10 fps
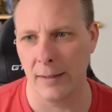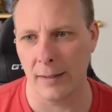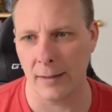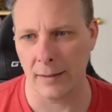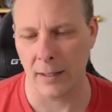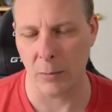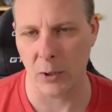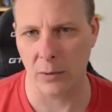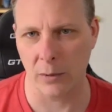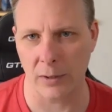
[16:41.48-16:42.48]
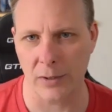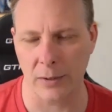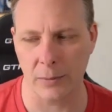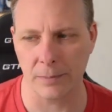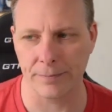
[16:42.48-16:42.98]
I'm sure.
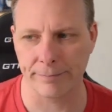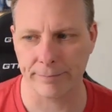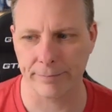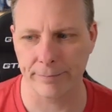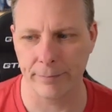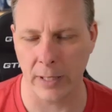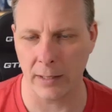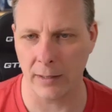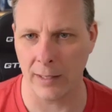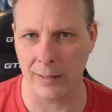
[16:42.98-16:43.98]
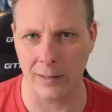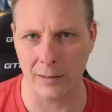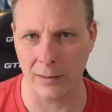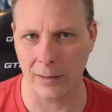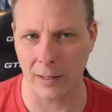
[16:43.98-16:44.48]
So, but it does
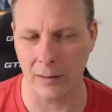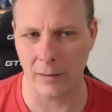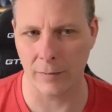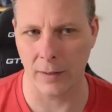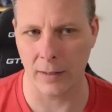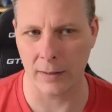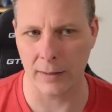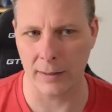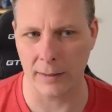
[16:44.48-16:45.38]
look like a lot of fun.